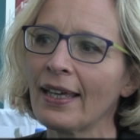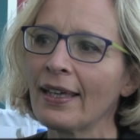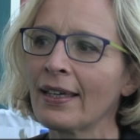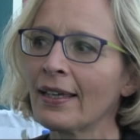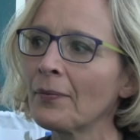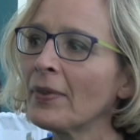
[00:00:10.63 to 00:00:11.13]

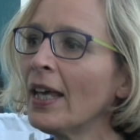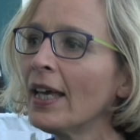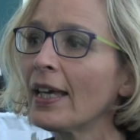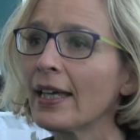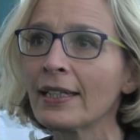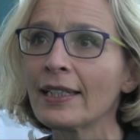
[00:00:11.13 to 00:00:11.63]

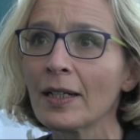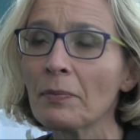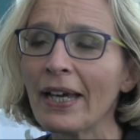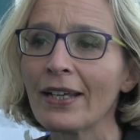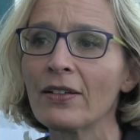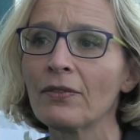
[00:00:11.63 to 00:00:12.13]
in young
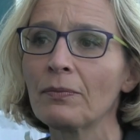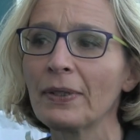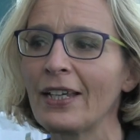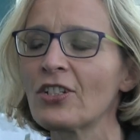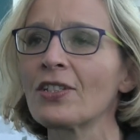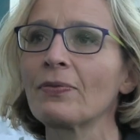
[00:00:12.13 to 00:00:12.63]

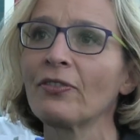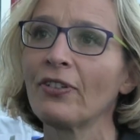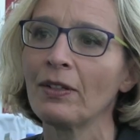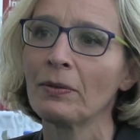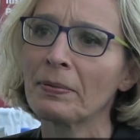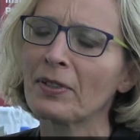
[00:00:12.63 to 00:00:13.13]
patients with
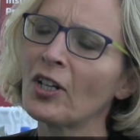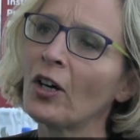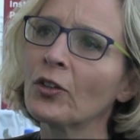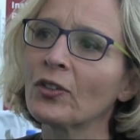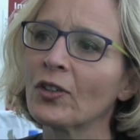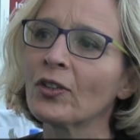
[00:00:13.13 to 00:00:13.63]
favorable
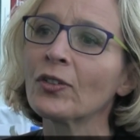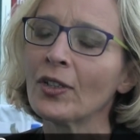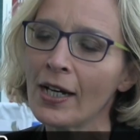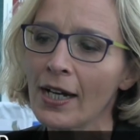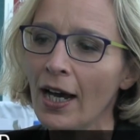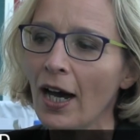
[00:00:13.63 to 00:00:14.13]
prognosis
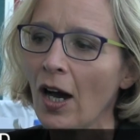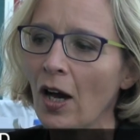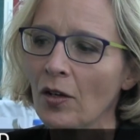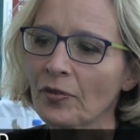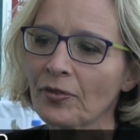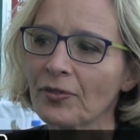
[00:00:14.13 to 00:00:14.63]

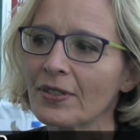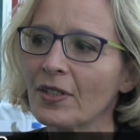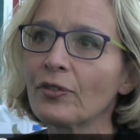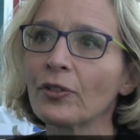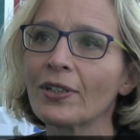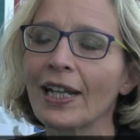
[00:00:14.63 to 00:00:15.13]
of
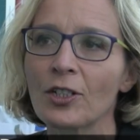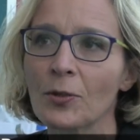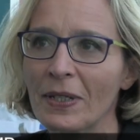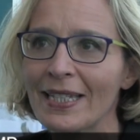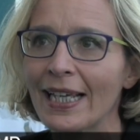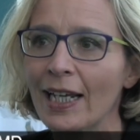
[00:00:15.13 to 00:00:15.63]
diffuse
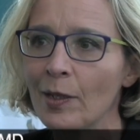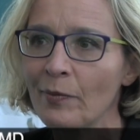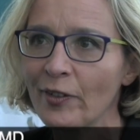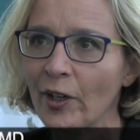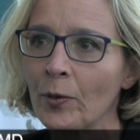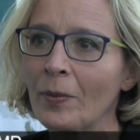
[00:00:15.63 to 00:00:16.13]
large B-cell
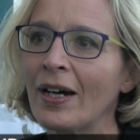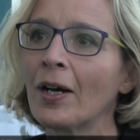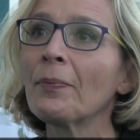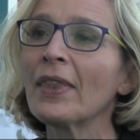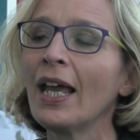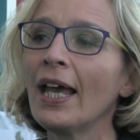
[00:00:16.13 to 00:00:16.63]
lymphoma.